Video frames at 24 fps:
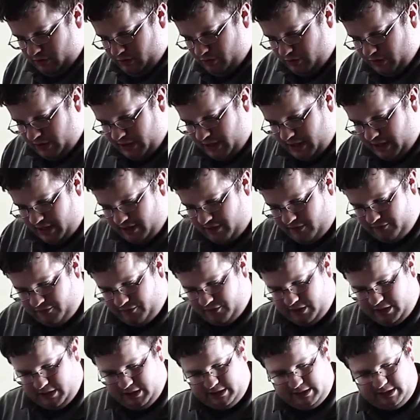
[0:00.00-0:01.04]
you can
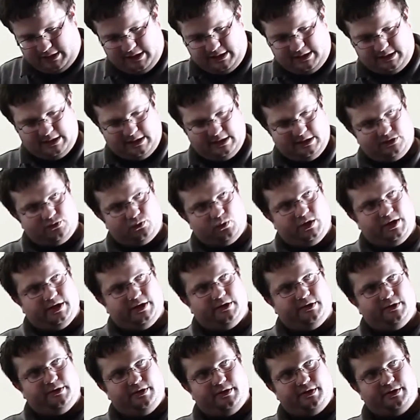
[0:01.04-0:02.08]
have instances
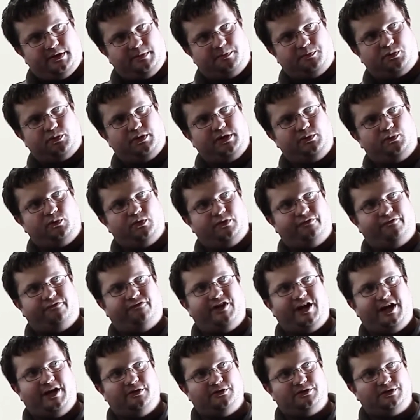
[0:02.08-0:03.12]
where the print will
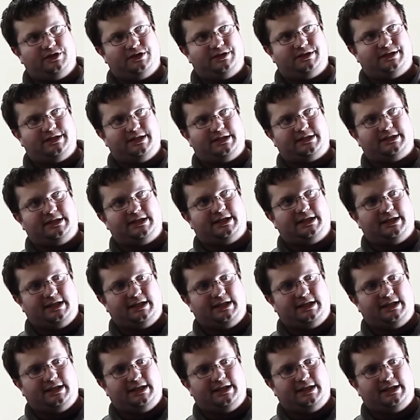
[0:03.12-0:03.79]
fail to stick to the